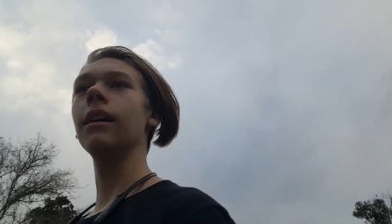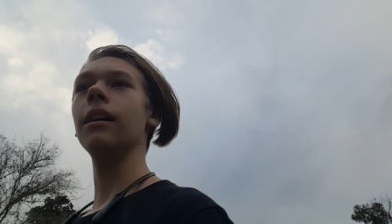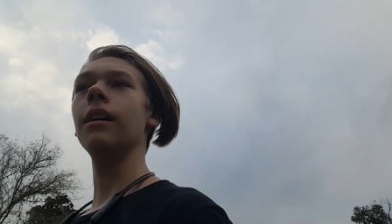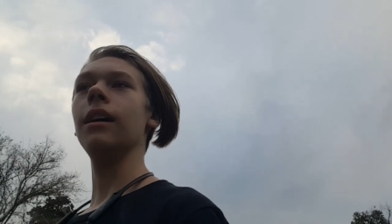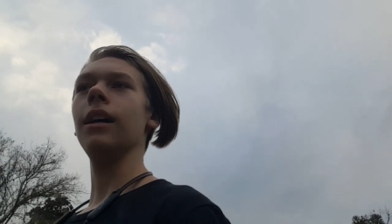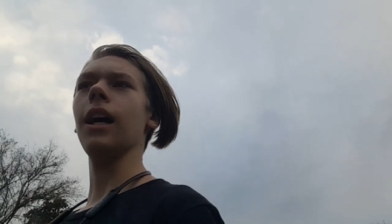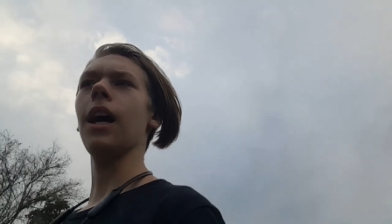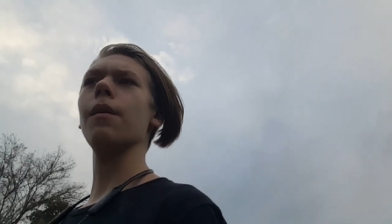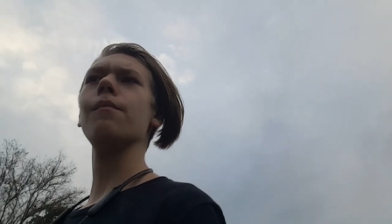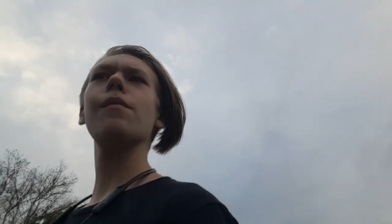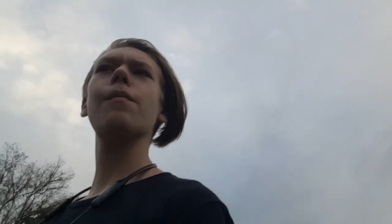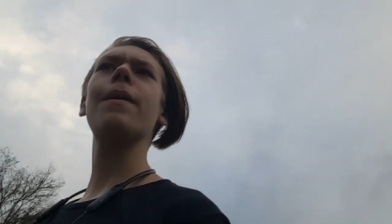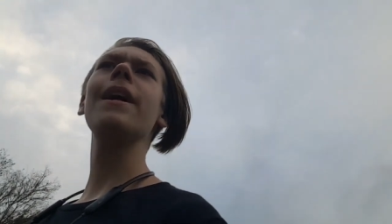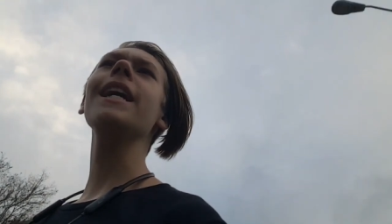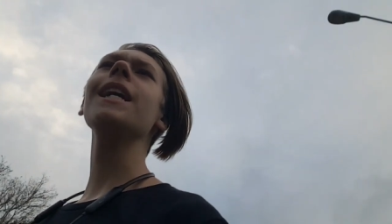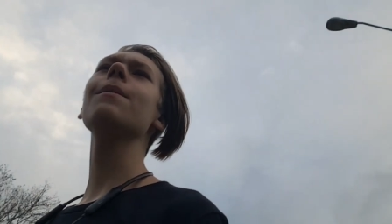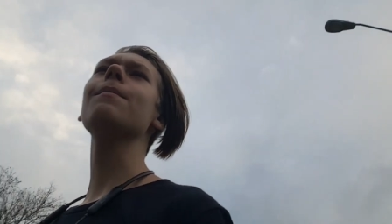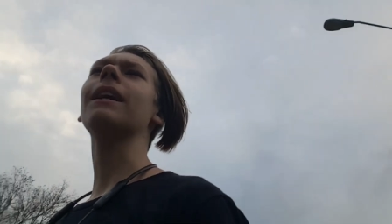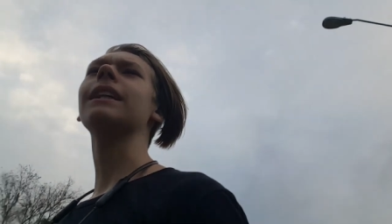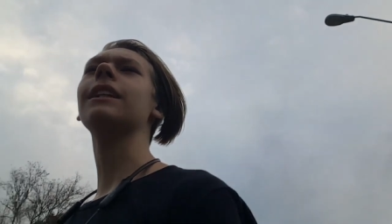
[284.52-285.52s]
I'm repeating
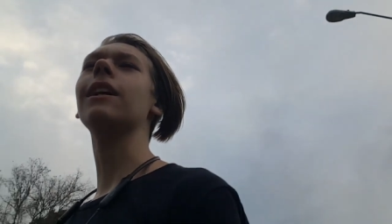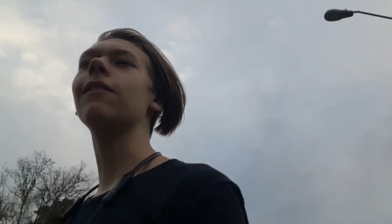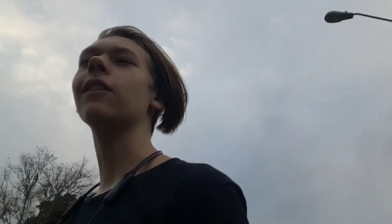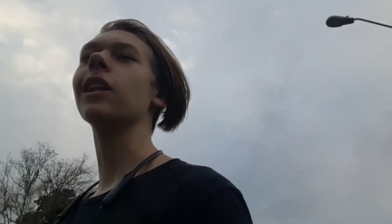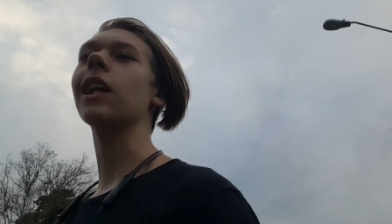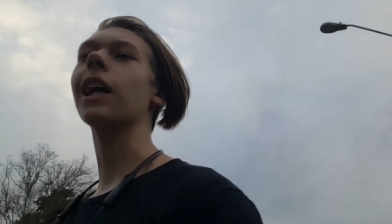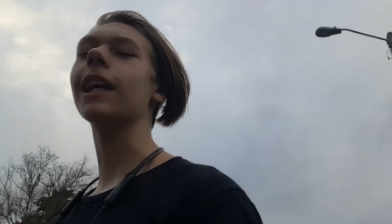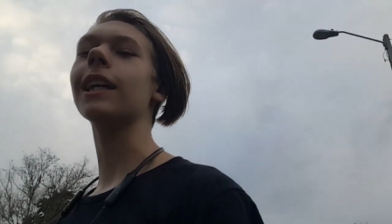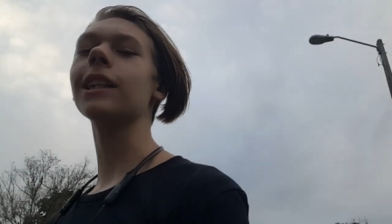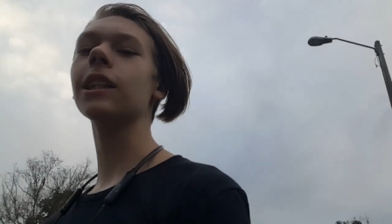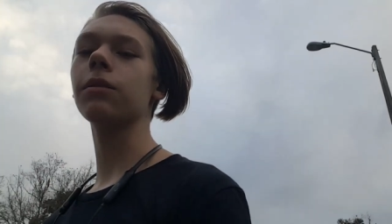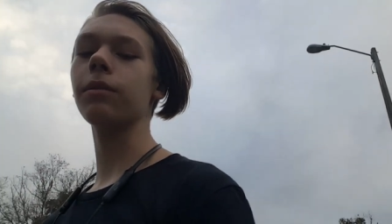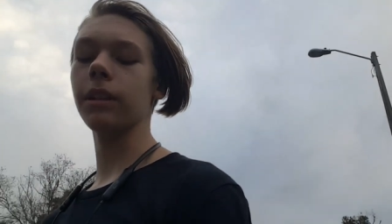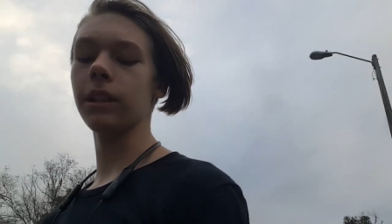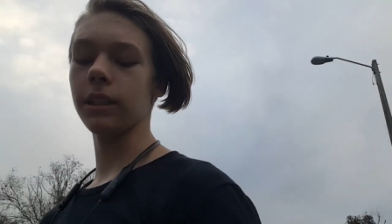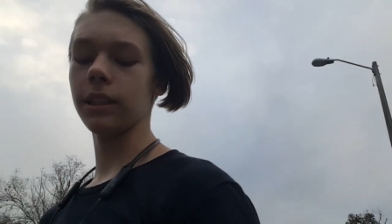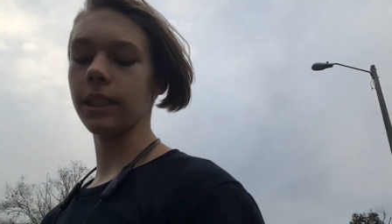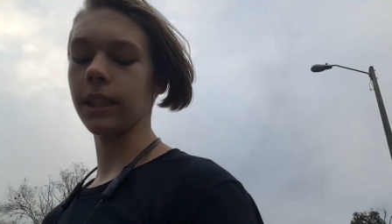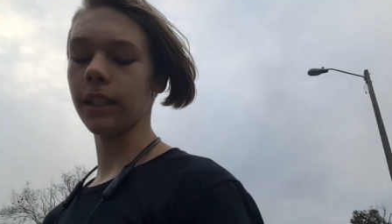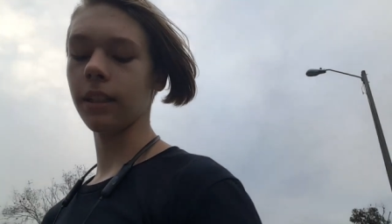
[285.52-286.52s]
myself a lot, I just really
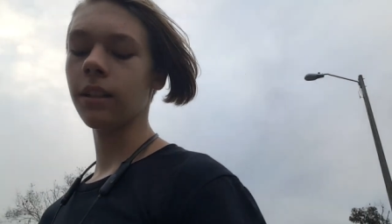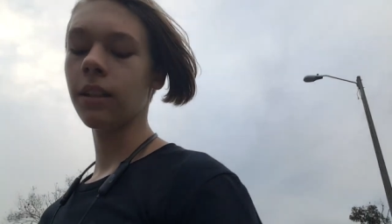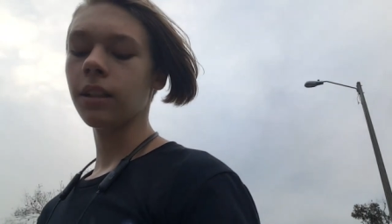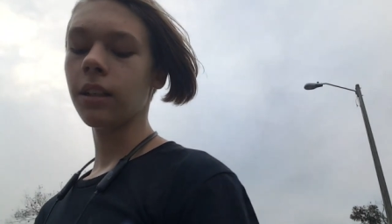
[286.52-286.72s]
that.